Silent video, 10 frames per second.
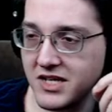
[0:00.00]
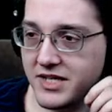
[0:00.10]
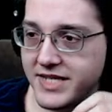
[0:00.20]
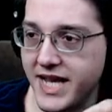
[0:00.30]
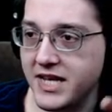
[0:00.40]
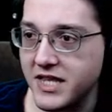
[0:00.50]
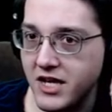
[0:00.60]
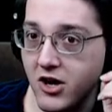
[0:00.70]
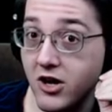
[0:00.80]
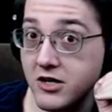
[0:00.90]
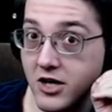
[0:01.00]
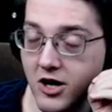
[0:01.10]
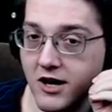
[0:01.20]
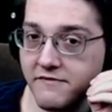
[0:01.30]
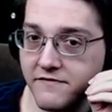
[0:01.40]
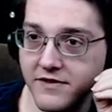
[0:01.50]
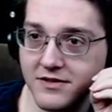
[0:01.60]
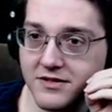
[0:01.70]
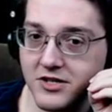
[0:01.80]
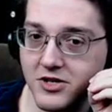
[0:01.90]
send the og off
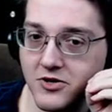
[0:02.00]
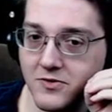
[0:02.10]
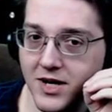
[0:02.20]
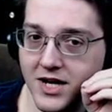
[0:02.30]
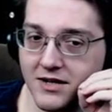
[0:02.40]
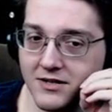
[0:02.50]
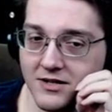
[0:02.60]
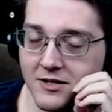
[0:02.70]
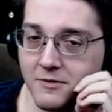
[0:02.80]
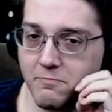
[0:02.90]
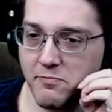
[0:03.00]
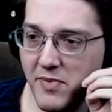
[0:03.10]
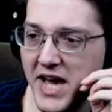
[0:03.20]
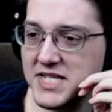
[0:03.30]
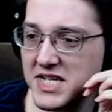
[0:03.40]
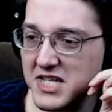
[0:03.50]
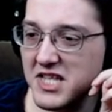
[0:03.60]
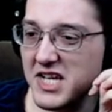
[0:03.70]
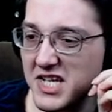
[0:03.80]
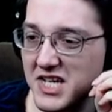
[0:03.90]
to uh,
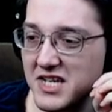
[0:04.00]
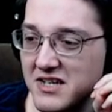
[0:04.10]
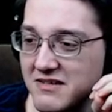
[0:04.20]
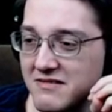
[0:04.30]
basically